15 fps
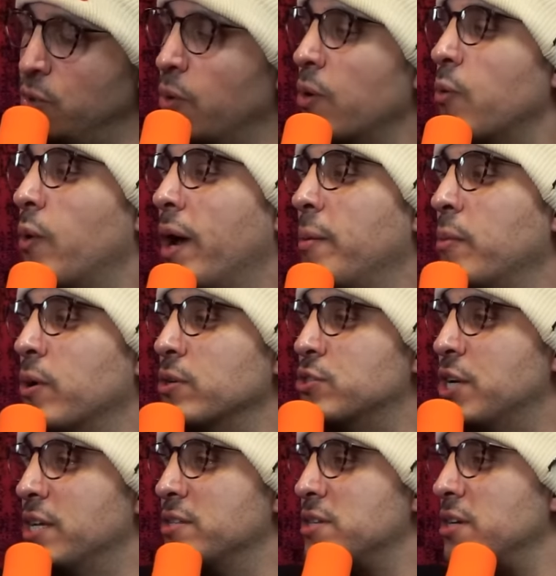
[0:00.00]
is. You are way more
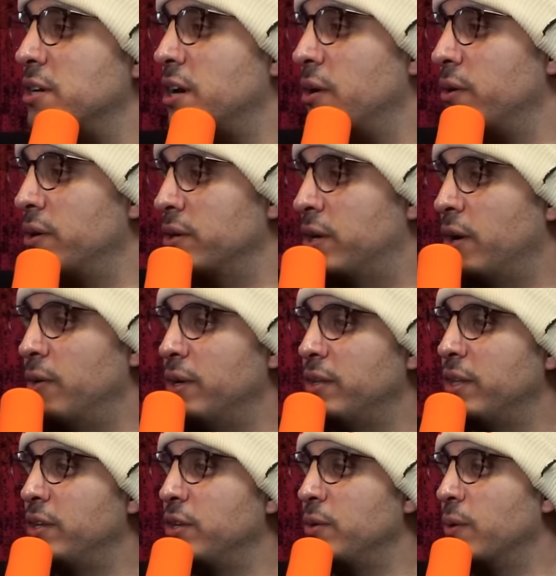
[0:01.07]
Gen Z go- coded
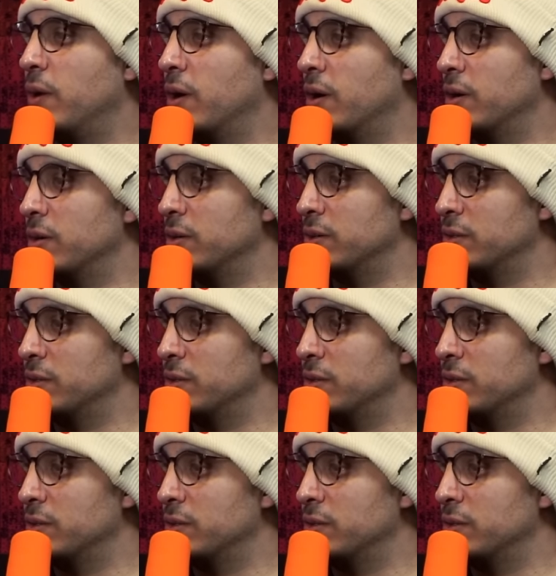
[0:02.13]
than you are